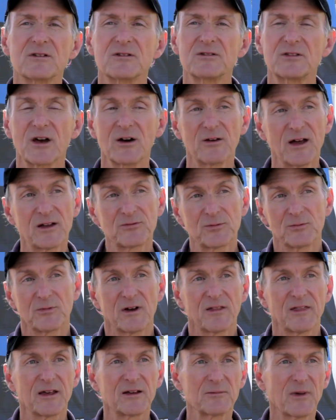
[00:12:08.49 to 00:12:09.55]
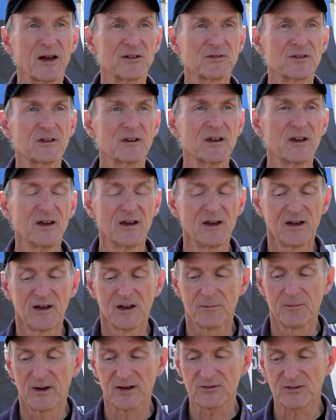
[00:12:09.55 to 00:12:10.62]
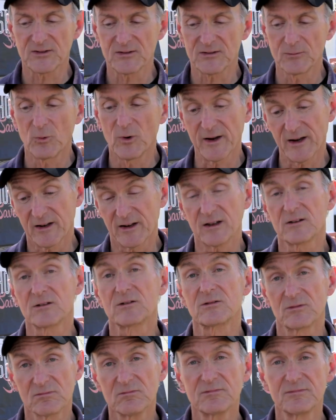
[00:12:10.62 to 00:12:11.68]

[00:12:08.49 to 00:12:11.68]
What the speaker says: So that's one of the things that makes it what it is.